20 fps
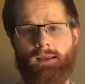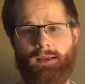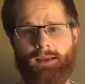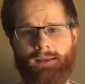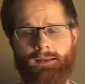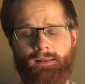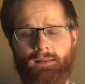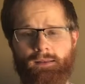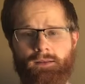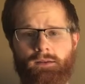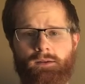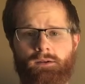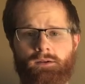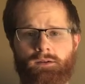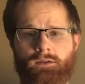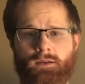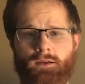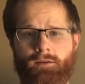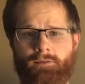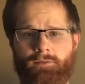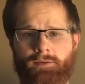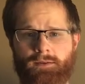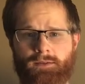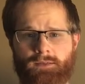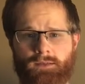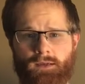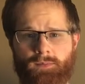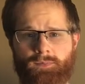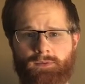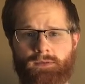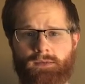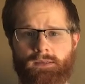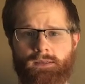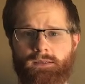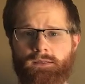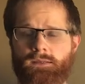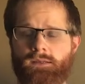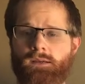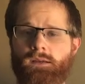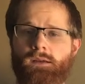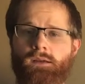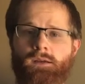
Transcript: and liters of a substance.